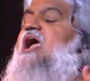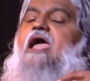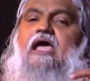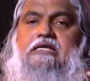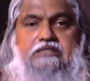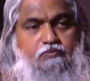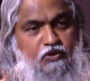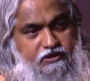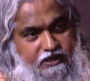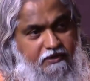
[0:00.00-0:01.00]
airs
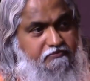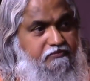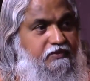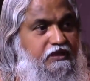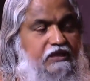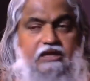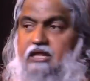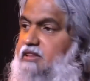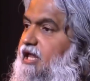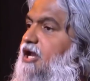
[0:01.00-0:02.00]
about them.
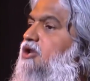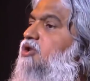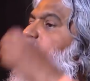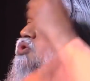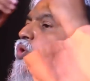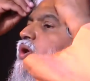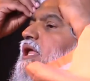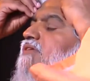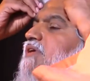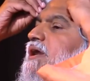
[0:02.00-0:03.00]
They don't
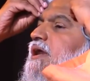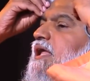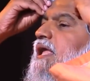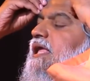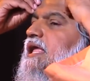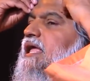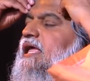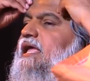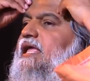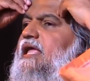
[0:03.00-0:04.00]
even
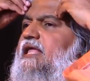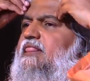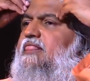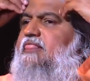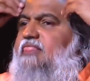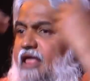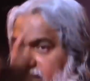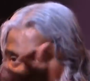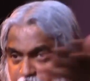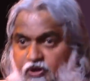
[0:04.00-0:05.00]
think
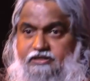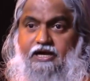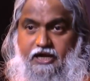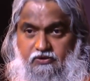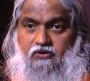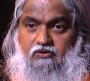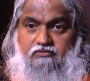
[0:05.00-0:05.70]
about that at all.